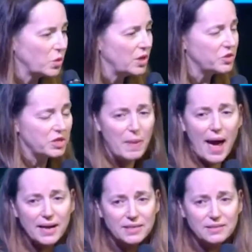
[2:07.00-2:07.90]
toiletry
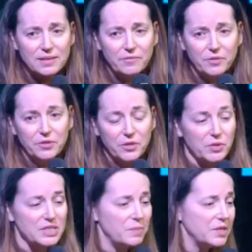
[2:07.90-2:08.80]
packs for
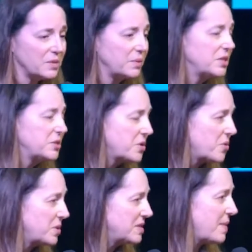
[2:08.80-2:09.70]
Christmas, which
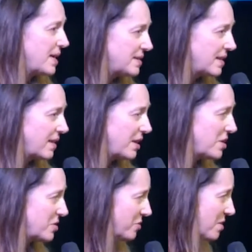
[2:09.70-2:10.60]
was amazing. They're
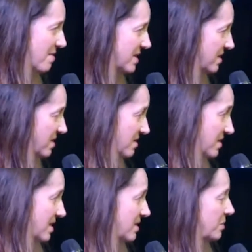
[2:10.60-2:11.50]
used for our
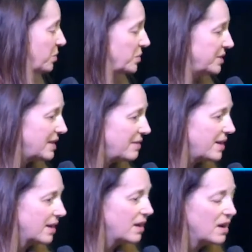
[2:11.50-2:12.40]
residents in supported
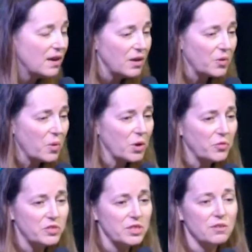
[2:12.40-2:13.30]
living, who quite
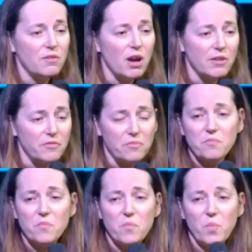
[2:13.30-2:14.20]
often arrive
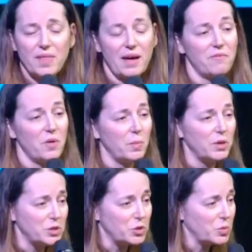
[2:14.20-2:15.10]
without very
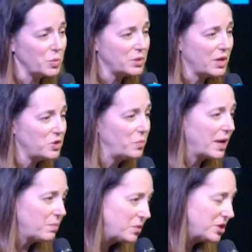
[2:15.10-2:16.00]
much at all. So to be
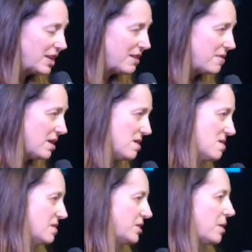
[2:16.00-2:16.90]
able to give
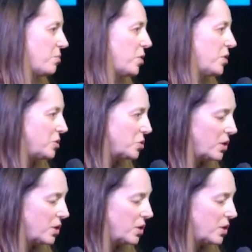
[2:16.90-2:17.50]
shampoo,